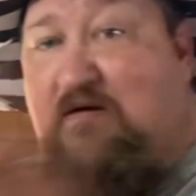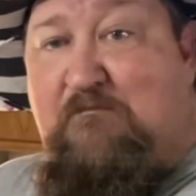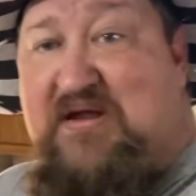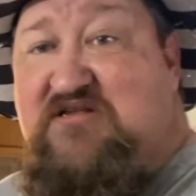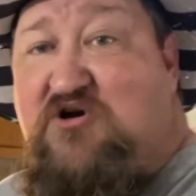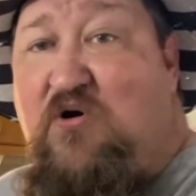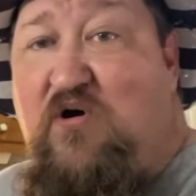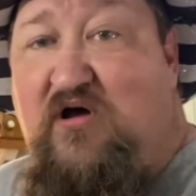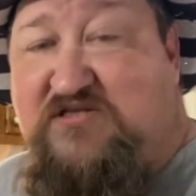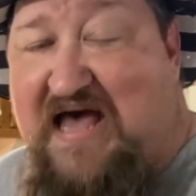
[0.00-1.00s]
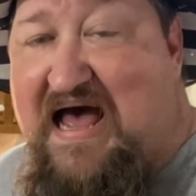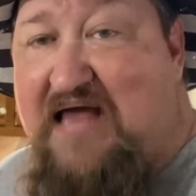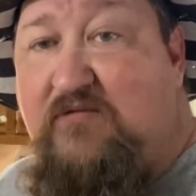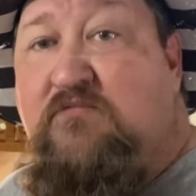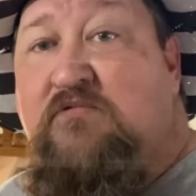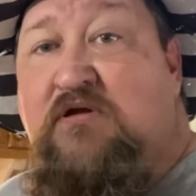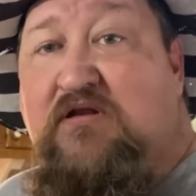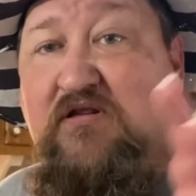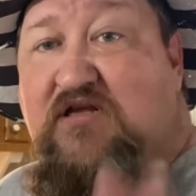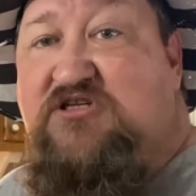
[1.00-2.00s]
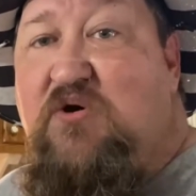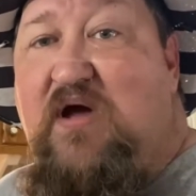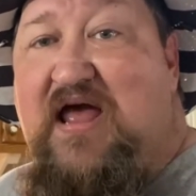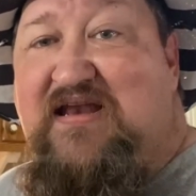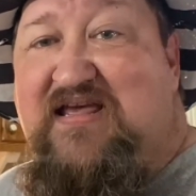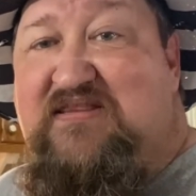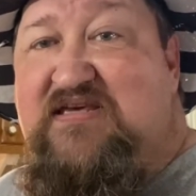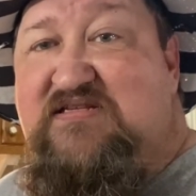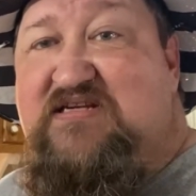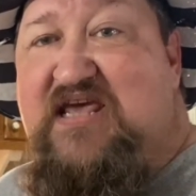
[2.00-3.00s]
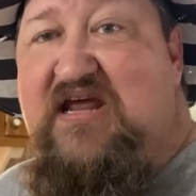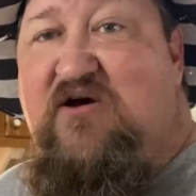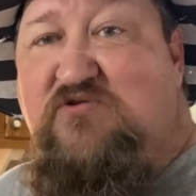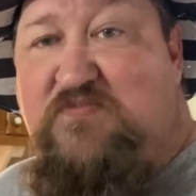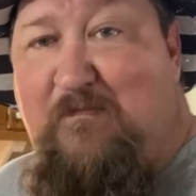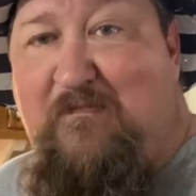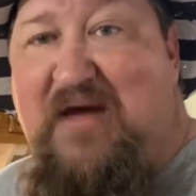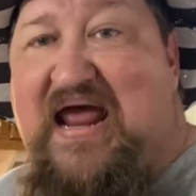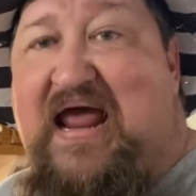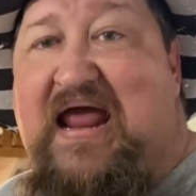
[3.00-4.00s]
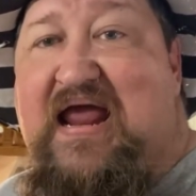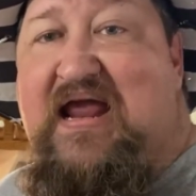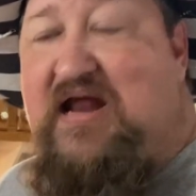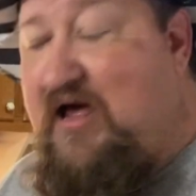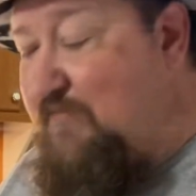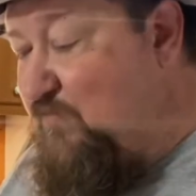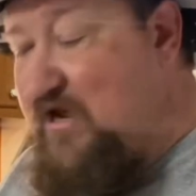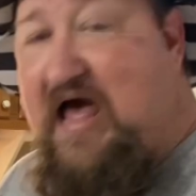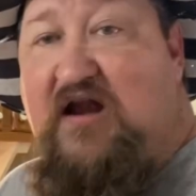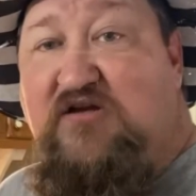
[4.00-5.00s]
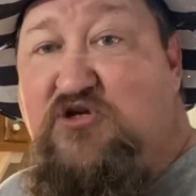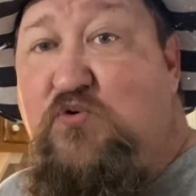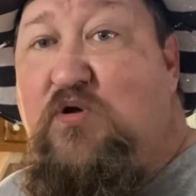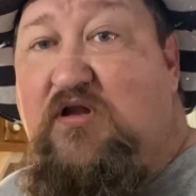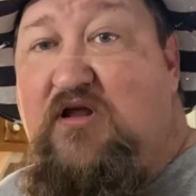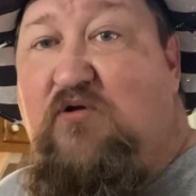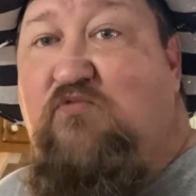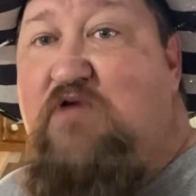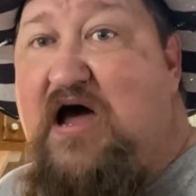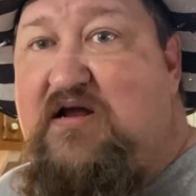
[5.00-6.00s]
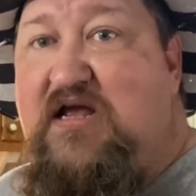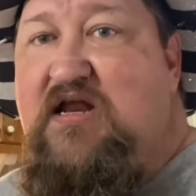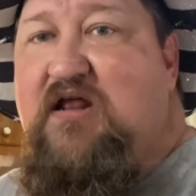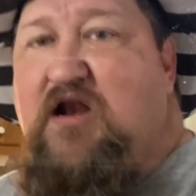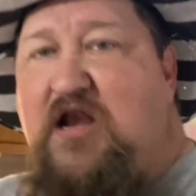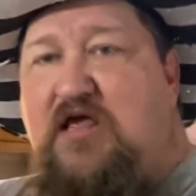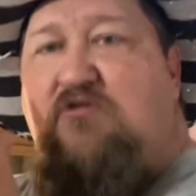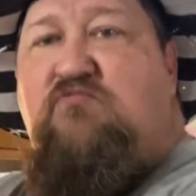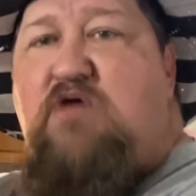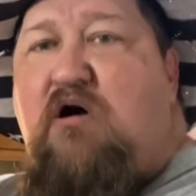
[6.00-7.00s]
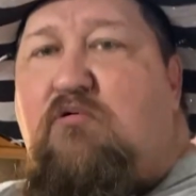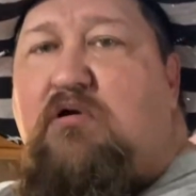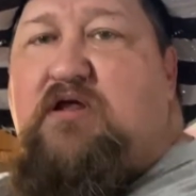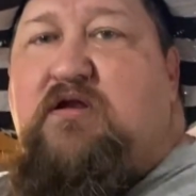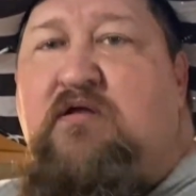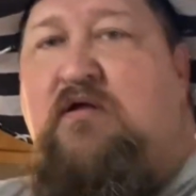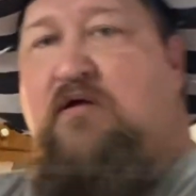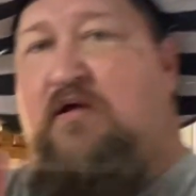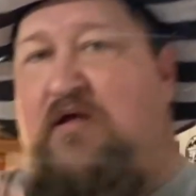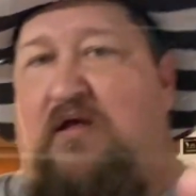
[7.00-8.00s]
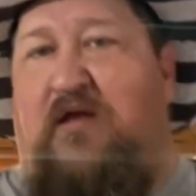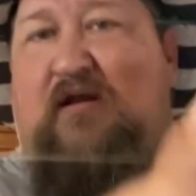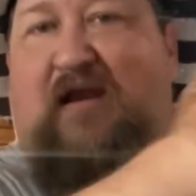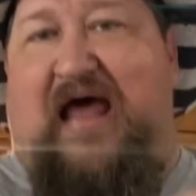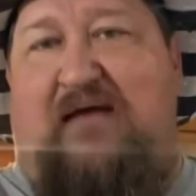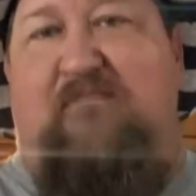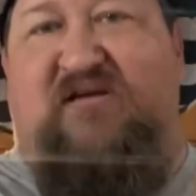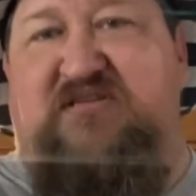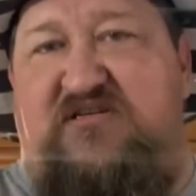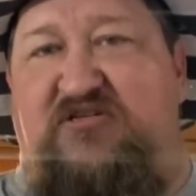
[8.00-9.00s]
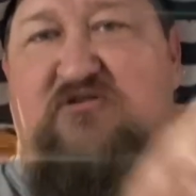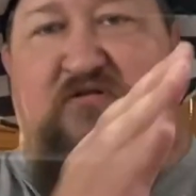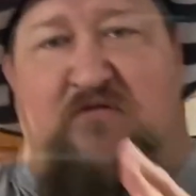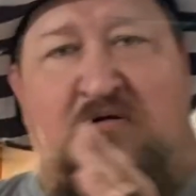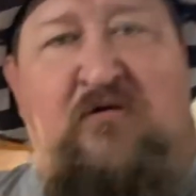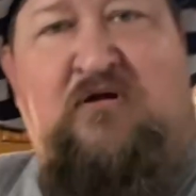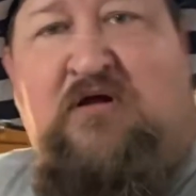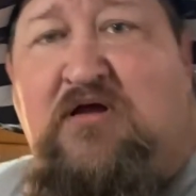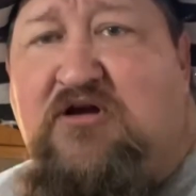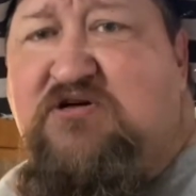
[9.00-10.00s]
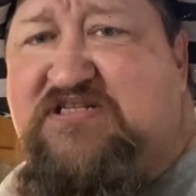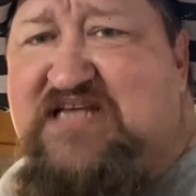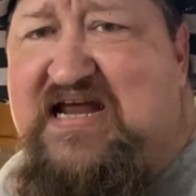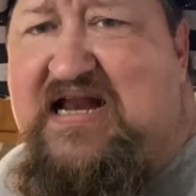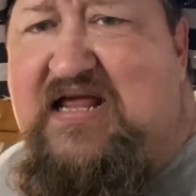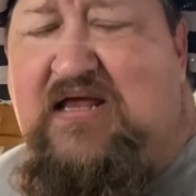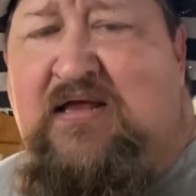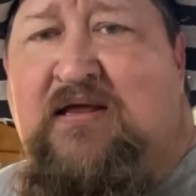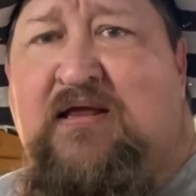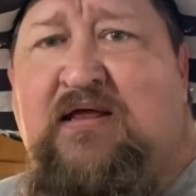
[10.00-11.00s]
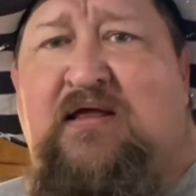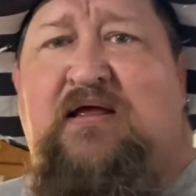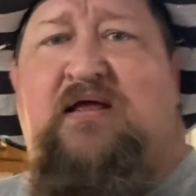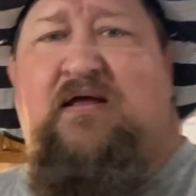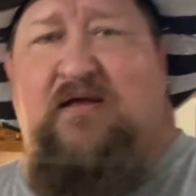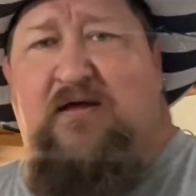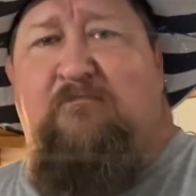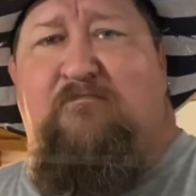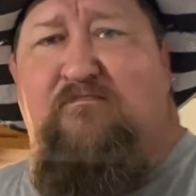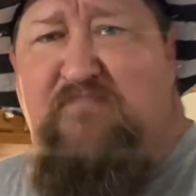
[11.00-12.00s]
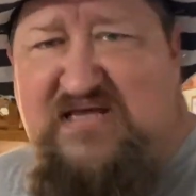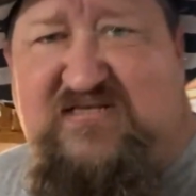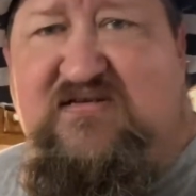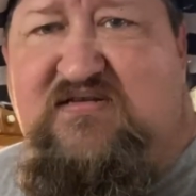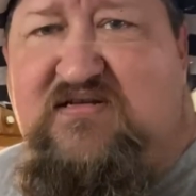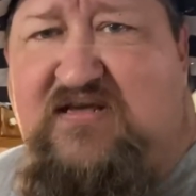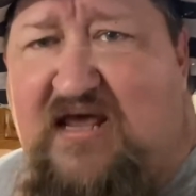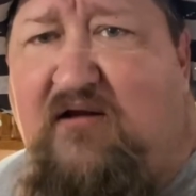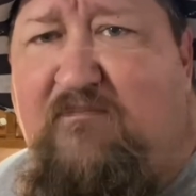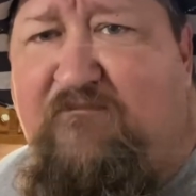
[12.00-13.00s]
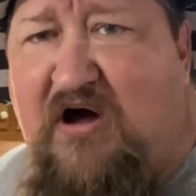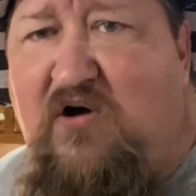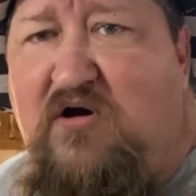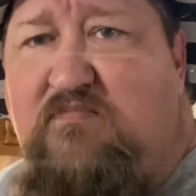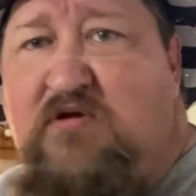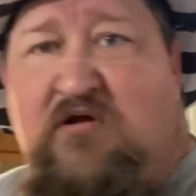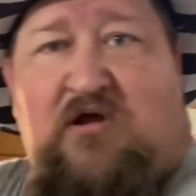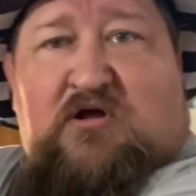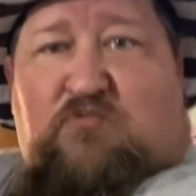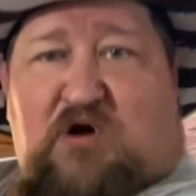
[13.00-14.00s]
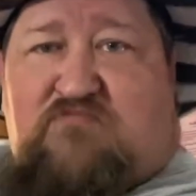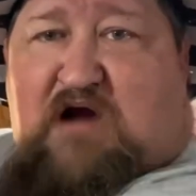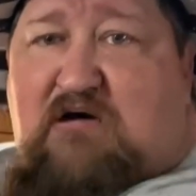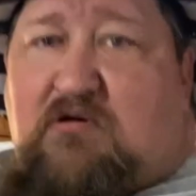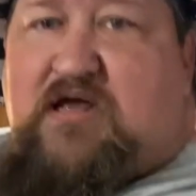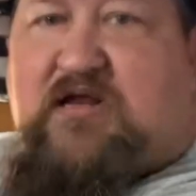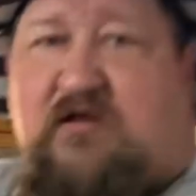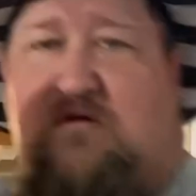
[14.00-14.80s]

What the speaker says: being our oil's hot, let's go ahead and get these taquitos made up. We got to do a little rocking and a little rolling. Like my sister, Christina, Mrs. Gillum Farm, we're rolling.